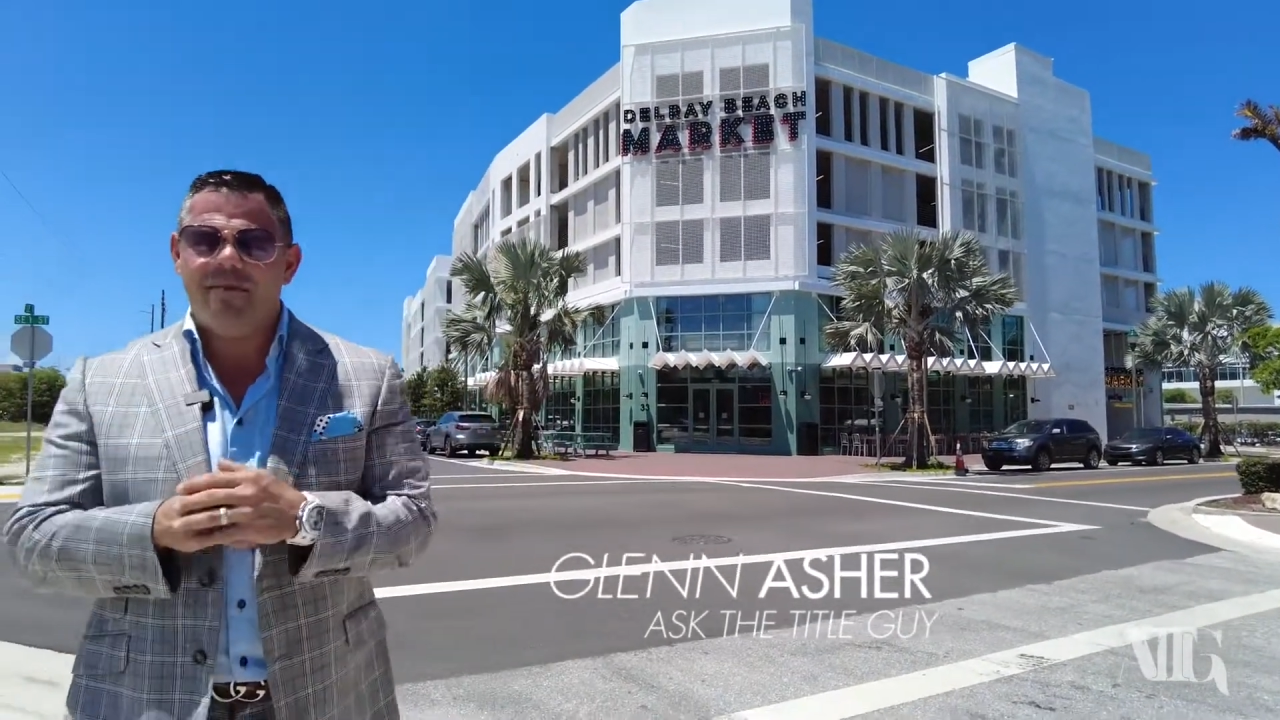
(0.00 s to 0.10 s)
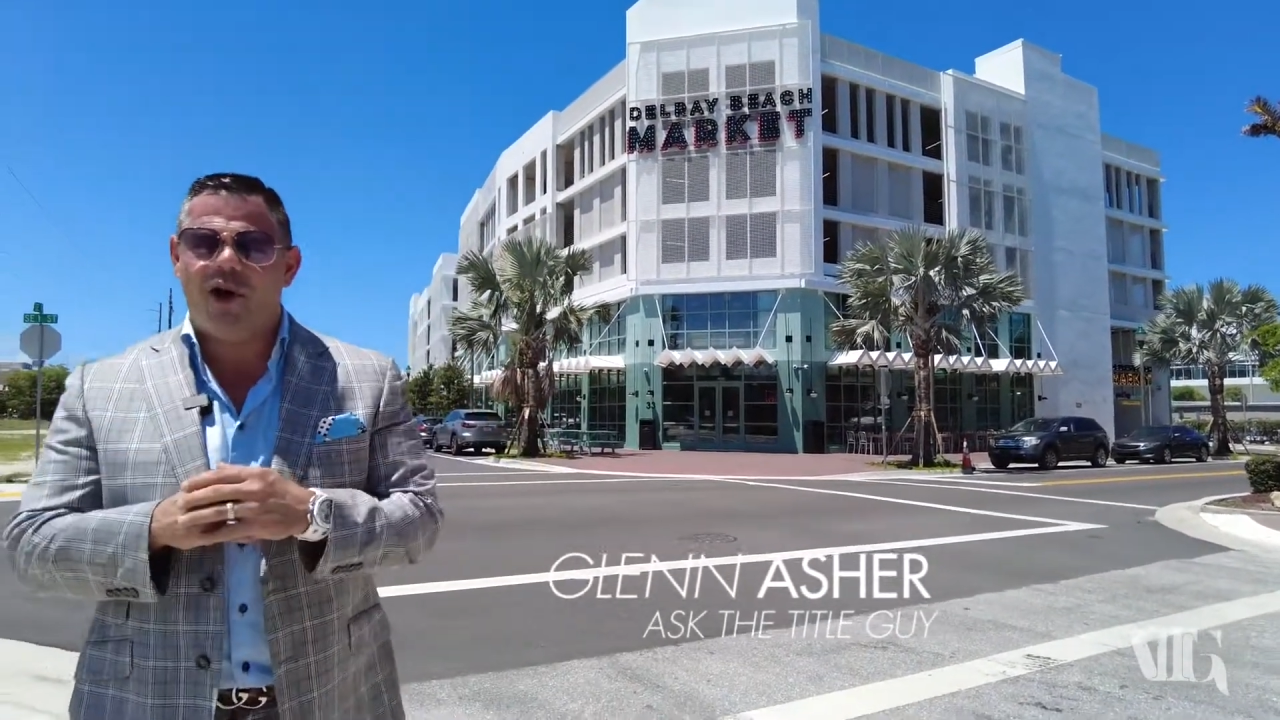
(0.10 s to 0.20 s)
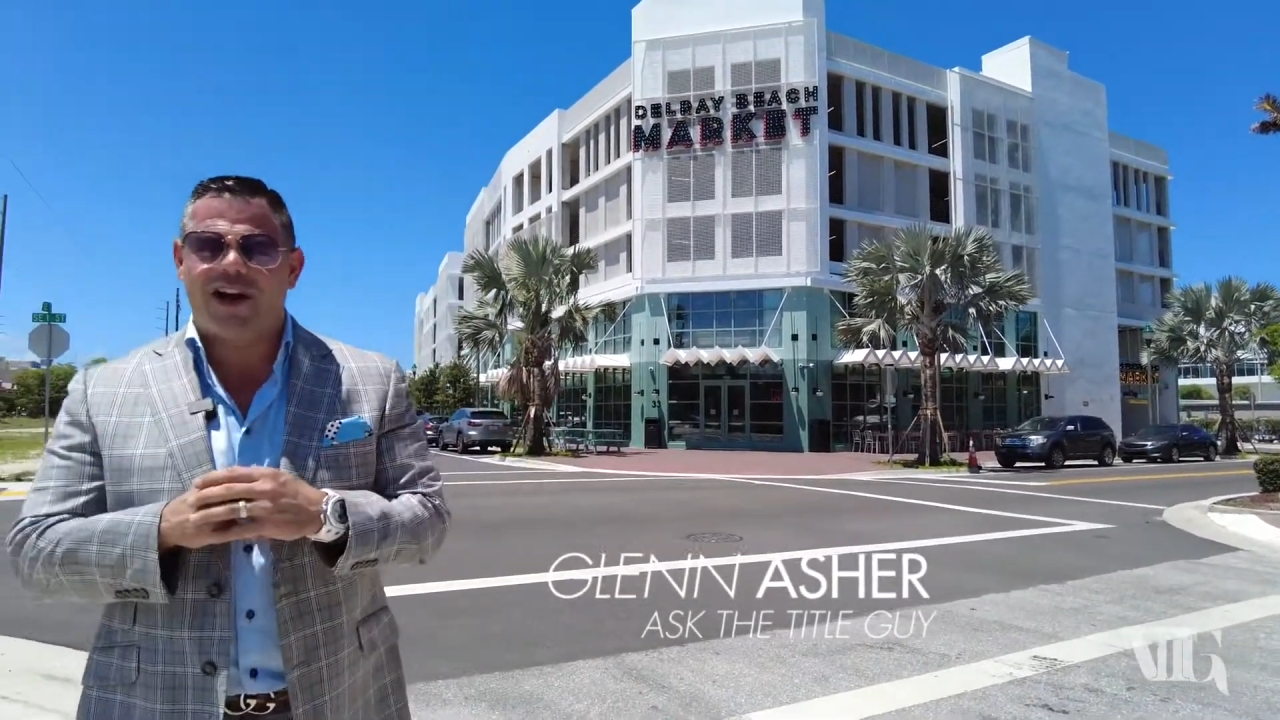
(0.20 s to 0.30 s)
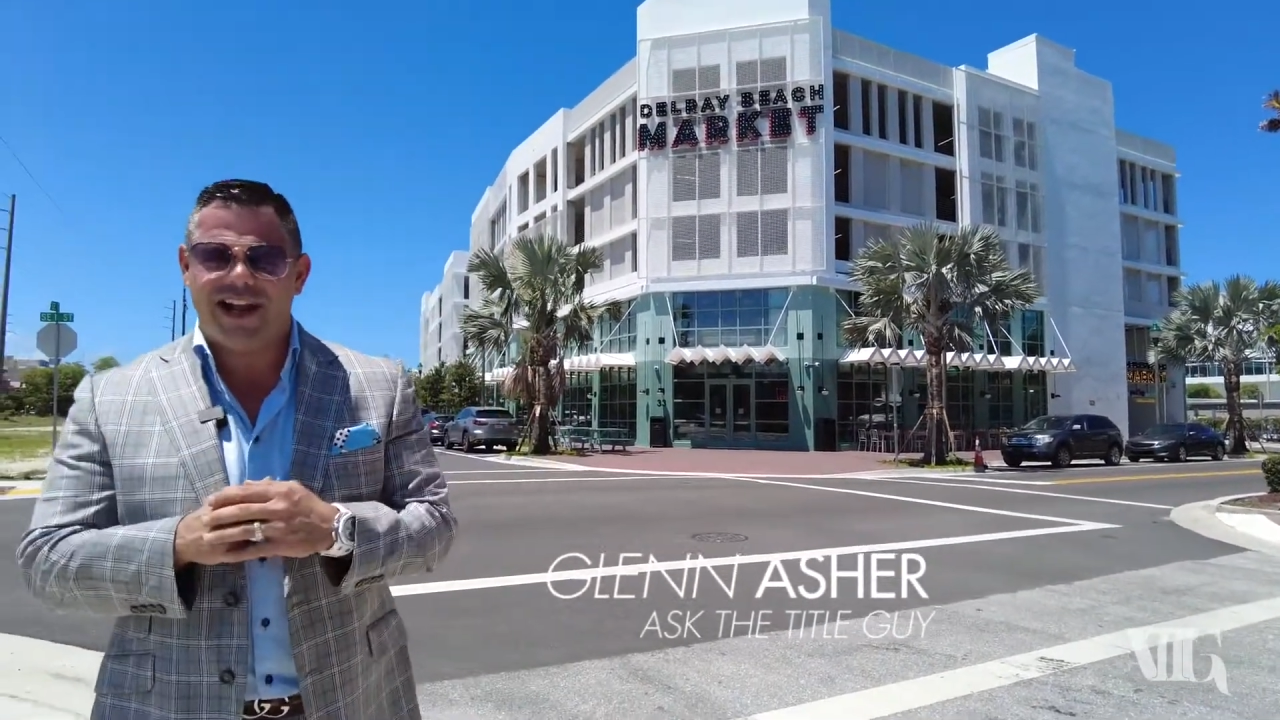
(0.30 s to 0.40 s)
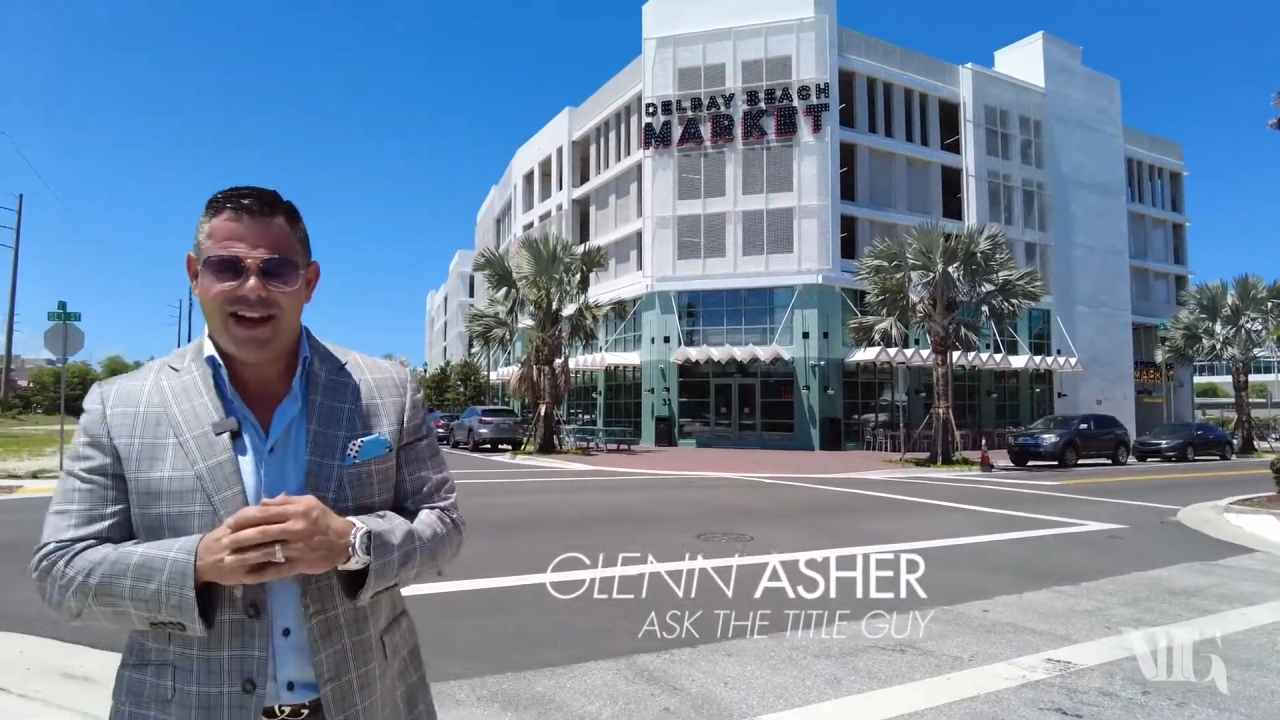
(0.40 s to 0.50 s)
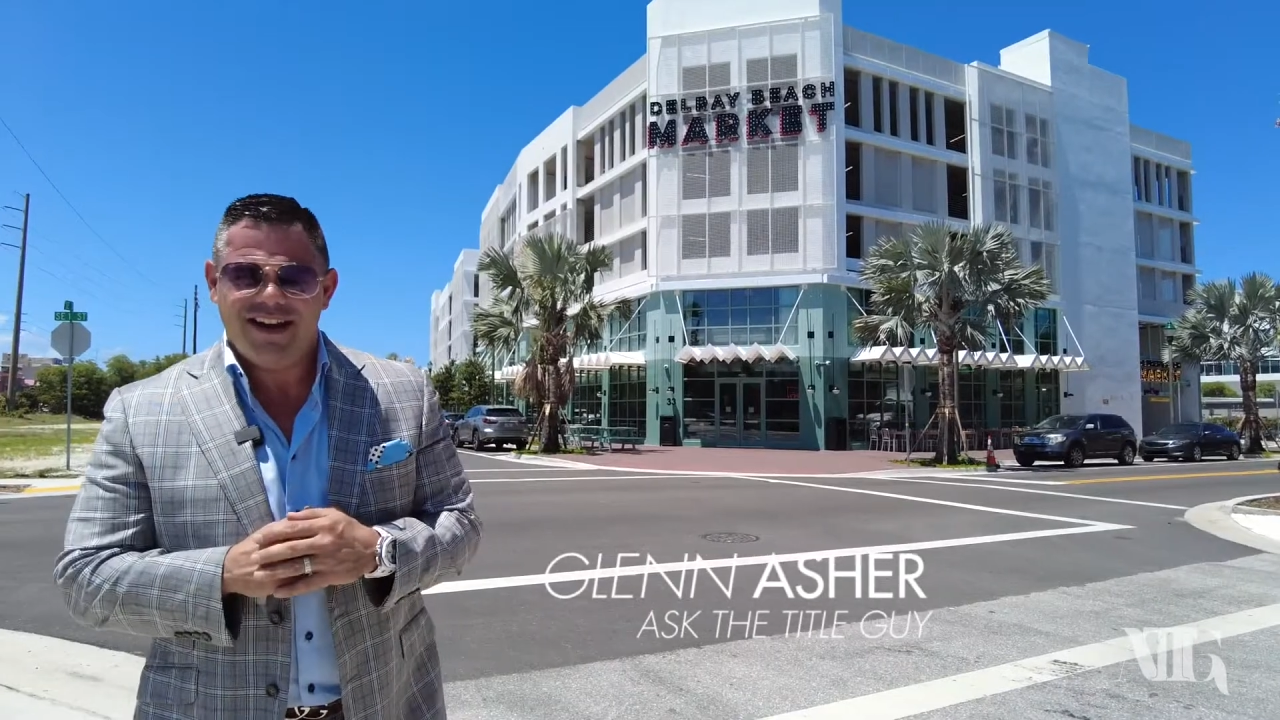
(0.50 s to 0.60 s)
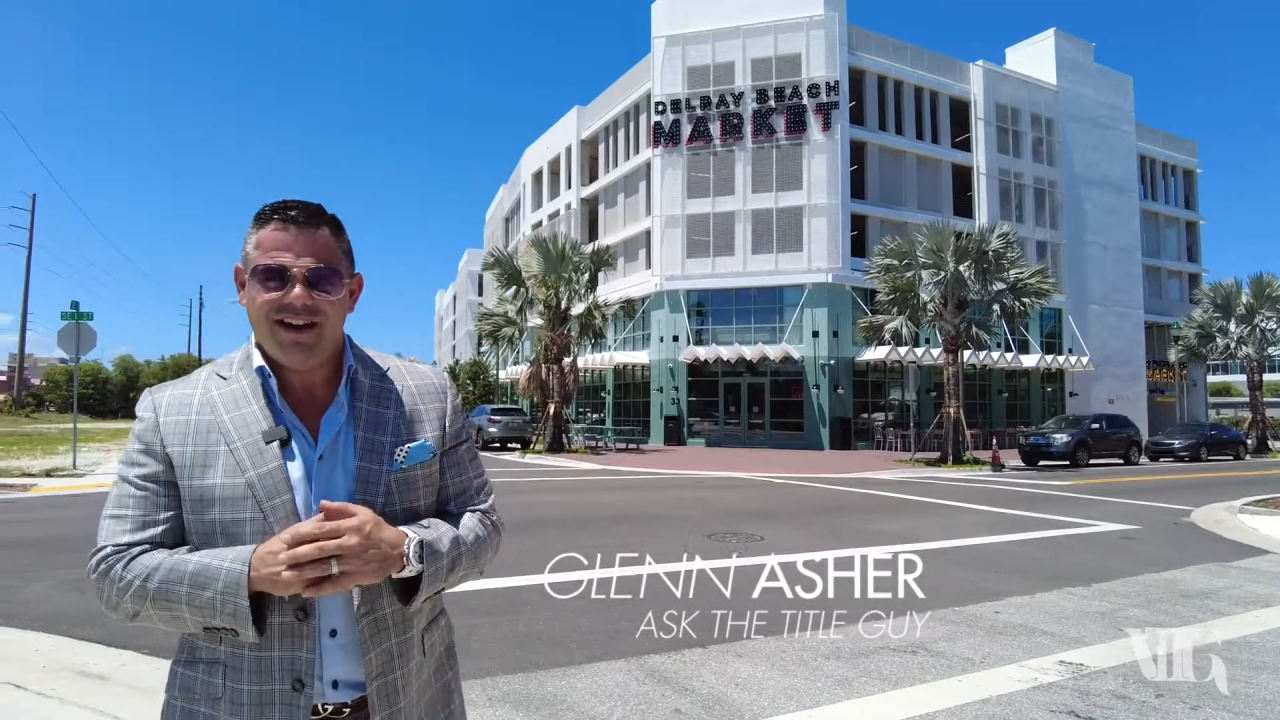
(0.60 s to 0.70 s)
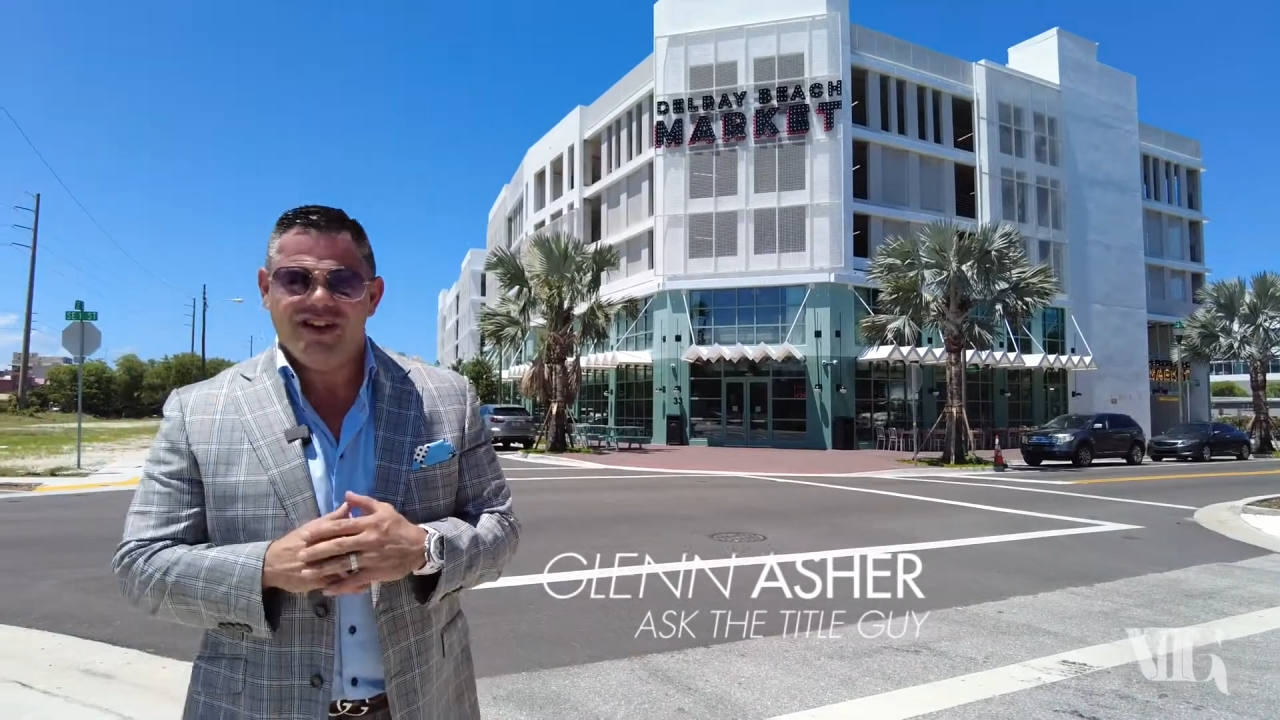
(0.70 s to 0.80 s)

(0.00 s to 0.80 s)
Market.